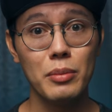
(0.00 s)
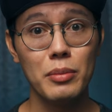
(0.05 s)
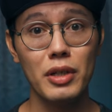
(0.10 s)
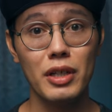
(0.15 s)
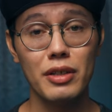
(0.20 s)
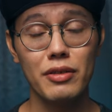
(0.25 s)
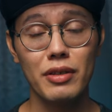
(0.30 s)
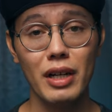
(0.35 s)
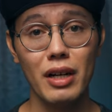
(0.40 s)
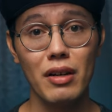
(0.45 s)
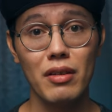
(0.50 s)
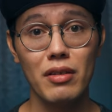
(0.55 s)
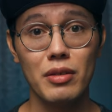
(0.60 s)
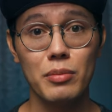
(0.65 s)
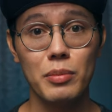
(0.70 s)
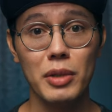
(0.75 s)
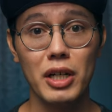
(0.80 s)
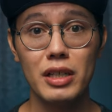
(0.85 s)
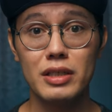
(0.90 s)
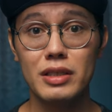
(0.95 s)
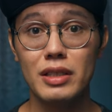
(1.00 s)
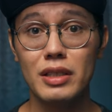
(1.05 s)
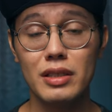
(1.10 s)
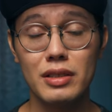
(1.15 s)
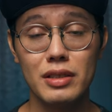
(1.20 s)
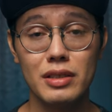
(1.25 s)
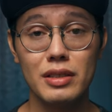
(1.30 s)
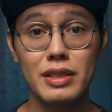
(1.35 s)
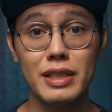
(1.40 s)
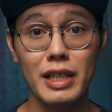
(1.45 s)
but right out of the box it
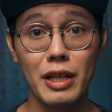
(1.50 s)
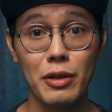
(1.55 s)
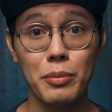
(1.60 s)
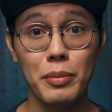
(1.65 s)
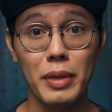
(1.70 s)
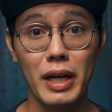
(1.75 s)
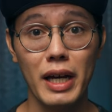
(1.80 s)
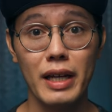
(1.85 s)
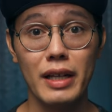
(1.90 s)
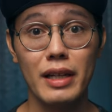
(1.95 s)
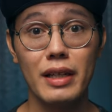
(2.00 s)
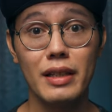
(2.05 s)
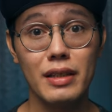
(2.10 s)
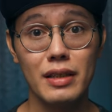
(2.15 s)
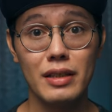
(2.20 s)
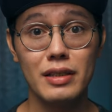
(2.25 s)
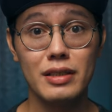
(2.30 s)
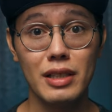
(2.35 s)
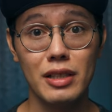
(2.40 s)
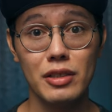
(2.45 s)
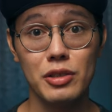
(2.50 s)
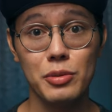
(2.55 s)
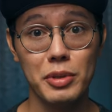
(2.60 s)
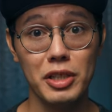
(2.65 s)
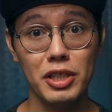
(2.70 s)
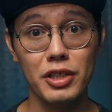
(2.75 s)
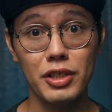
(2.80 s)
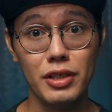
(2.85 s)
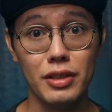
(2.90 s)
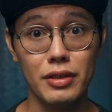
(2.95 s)
doesn't sound bad, I think it sounds
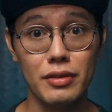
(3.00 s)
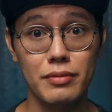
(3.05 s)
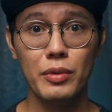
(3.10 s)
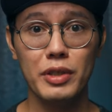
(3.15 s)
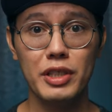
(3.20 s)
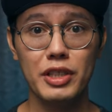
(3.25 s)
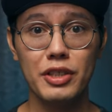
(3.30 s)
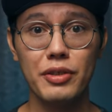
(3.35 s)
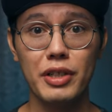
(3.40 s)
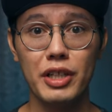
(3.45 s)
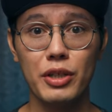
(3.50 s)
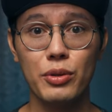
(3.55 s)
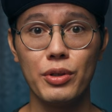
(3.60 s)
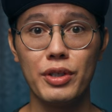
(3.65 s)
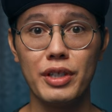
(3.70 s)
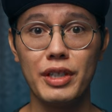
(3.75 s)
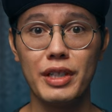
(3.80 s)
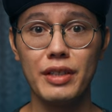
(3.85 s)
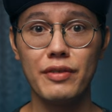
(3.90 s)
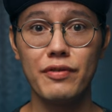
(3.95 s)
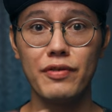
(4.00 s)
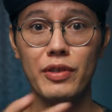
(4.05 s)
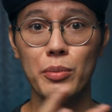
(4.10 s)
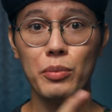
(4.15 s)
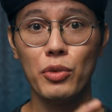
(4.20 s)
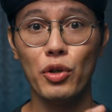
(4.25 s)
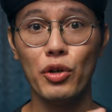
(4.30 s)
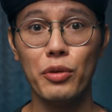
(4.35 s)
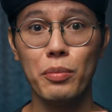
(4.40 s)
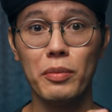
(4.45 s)
pretty good. When you're recording from
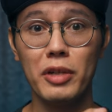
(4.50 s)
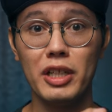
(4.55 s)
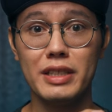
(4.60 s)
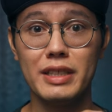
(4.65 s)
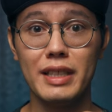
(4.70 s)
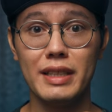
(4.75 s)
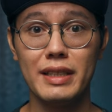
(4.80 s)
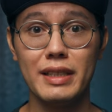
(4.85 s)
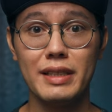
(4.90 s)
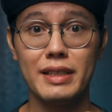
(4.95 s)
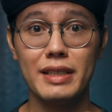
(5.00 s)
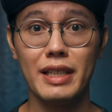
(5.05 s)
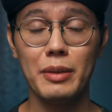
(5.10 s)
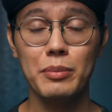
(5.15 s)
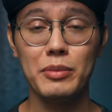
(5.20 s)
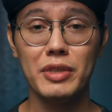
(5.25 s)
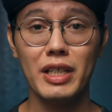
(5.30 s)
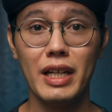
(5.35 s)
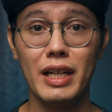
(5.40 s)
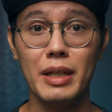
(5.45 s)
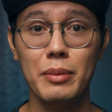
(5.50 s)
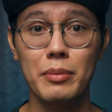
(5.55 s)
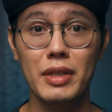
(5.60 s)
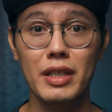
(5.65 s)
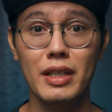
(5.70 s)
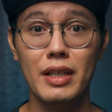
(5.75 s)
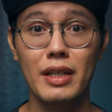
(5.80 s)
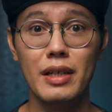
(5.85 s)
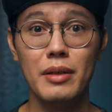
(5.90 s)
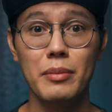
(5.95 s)
both mics at the same time,
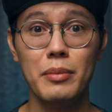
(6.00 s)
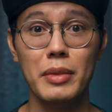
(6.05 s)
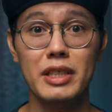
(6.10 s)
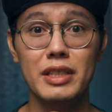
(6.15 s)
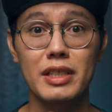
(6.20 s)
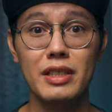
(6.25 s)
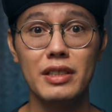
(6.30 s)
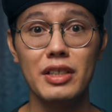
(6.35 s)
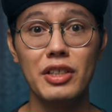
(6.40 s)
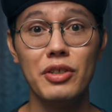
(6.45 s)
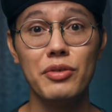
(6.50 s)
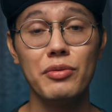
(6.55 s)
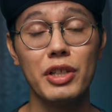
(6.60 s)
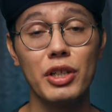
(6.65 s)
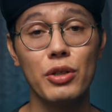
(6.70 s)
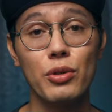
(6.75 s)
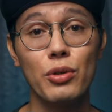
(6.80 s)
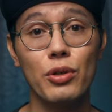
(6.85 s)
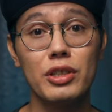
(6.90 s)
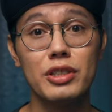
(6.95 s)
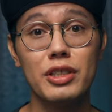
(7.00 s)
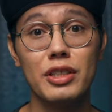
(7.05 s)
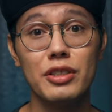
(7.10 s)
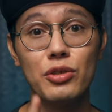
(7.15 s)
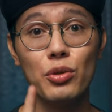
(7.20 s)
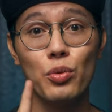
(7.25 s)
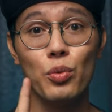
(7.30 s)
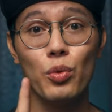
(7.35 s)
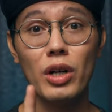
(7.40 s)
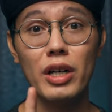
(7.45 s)
Basically it records
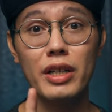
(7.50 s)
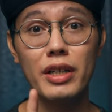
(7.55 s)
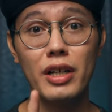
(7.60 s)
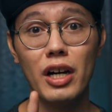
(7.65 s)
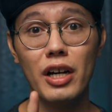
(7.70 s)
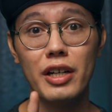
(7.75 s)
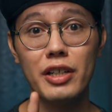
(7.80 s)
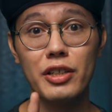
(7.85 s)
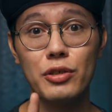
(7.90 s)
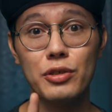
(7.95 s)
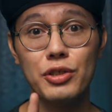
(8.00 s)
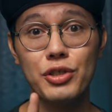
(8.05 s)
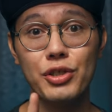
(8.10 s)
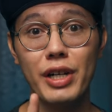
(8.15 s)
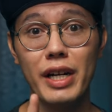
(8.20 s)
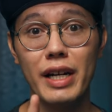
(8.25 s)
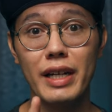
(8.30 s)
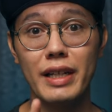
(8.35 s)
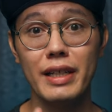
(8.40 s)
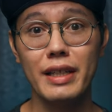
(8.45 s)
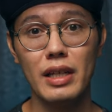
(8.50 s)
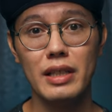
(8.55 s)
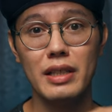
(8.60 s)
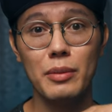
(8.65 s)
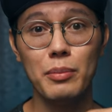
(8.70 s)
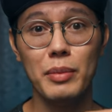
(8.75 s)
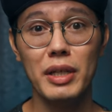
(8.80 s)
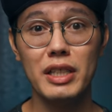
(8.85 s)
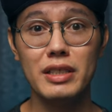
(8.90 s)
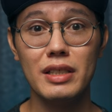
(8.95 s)
onto one audio track and
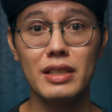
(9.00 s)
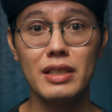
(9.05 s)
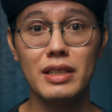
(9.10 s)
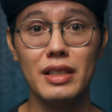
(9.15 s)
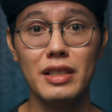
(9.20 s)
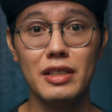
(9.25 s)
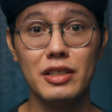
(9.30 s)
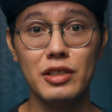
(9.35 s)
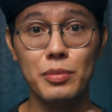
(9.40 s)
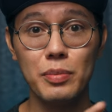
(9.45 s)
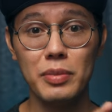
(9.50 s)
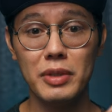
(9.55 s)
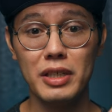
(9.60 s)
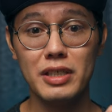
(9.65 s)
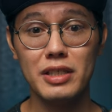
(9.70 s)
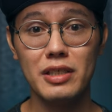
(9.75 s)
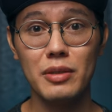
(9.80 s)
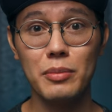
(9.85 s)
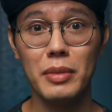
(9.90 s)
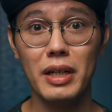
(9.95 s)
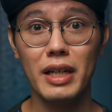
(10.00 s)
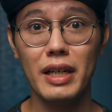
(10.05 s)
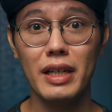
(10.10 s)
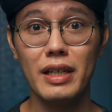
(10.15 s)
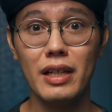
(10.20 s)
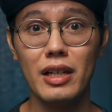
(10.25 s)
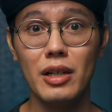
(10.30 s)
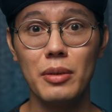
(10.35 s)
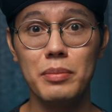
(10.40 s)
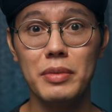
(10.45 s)
then basically it splits the
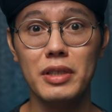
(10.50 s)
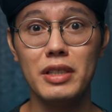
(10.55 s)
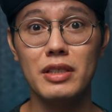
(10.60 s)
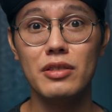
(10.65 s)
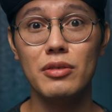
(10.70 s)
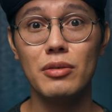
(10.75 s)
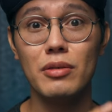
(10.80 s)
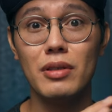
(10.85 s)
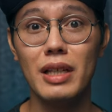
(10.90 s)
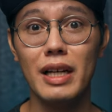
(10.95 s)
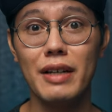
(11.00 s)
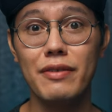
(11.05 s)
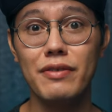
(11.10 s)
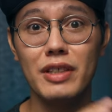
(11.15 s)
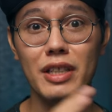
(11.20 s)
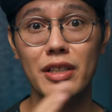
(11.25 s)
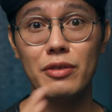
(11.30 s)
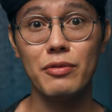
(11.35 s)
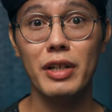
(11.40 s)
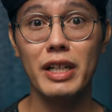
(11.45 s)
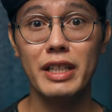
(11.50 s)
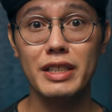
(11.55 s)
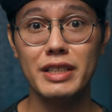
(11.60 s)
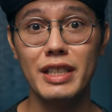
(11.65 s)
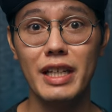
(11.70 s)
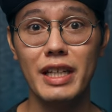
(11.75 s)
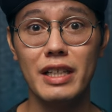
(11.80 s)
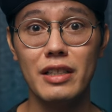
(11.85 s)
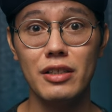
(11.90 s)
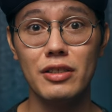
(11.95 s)
mic up into left and right
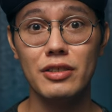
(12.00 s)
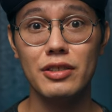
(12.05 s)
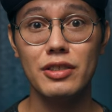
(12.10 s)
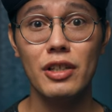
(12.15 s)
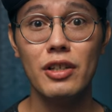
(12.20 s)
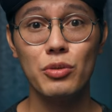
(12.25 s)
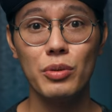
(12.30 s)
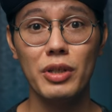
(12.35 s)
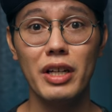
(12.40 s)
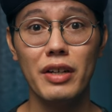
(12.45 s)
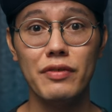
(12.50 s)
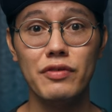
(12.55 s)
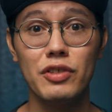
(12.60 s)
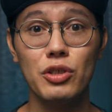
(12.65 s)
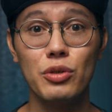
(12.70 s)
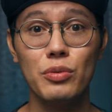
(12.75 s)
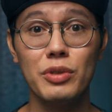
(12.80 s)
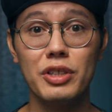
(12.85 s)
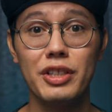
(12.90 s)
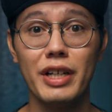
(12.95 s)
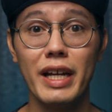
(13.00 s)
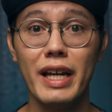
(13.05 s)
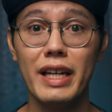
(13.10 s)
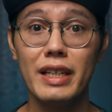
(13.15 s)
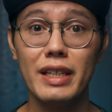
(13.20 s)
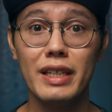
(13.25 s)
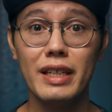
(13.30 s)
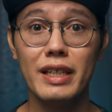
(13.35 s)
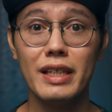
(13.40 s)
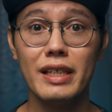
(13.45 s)
channels. So what you have to do when you're
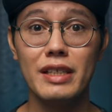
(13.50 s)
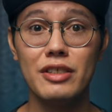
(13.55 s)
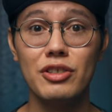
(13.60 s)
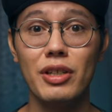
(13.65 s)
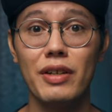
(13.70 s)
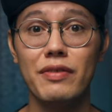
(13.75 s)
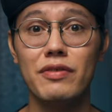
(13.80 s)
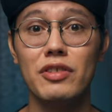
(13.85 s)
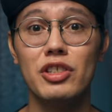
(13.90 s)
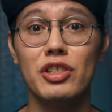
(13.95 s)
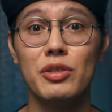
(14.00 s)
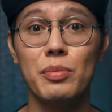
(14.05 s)
editing is you have to